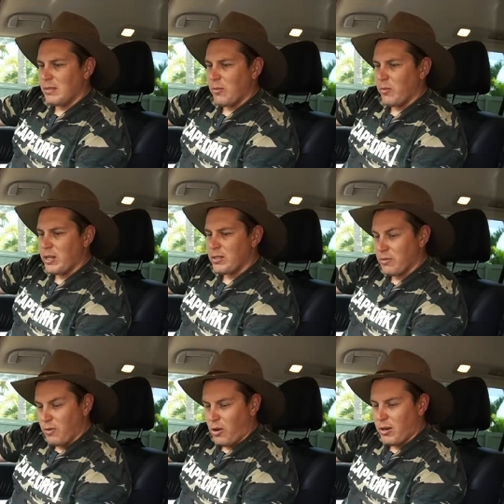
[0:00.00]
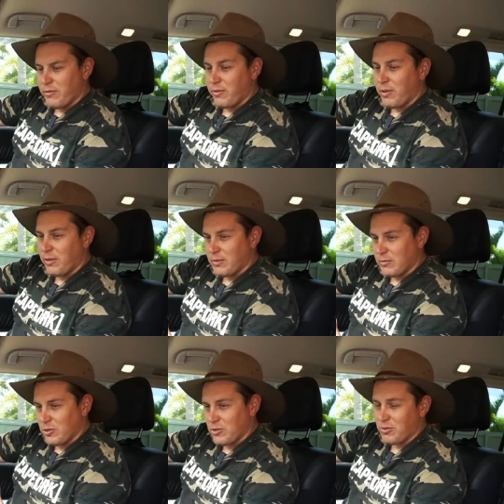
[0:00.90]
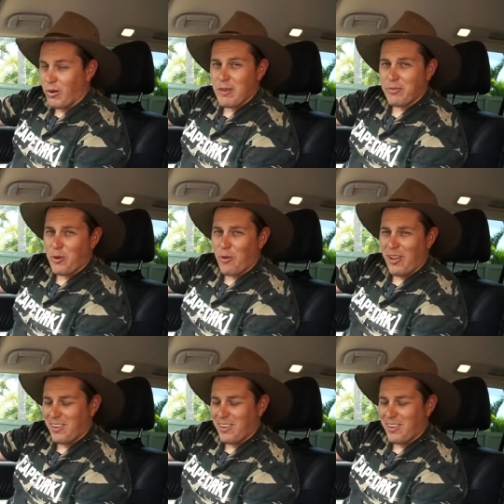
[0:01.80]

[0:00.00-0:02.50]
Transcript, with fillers: and we survived which was grateful